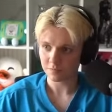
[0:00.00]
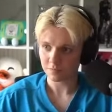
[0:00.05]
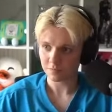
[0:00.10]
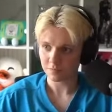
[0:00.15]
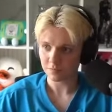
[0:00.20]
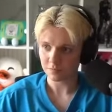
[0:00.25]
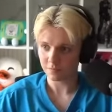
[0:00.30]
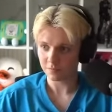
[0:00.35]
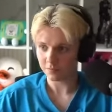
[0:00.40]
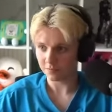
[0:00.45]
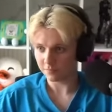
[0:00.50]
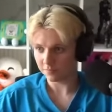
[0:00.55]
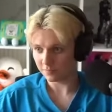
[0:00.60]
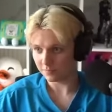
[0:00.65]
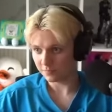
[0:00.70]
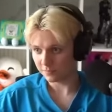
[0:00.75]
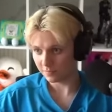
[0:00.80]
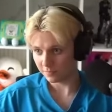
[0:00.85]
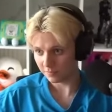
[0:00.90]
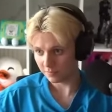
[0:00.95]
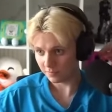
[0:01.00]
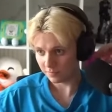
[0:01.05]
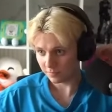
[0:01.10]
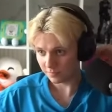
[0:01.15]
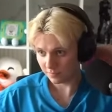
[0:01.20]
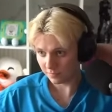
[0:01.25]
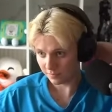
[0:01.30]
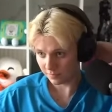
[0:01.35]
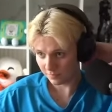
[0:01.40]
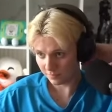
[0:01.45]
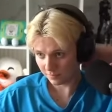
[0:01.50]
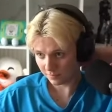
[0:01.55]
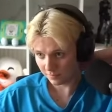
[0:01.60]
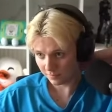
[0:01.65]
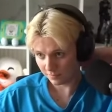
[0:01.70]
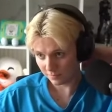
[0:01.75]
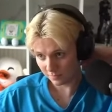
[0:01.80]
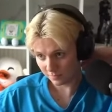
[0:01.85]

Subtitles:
(no one is talking)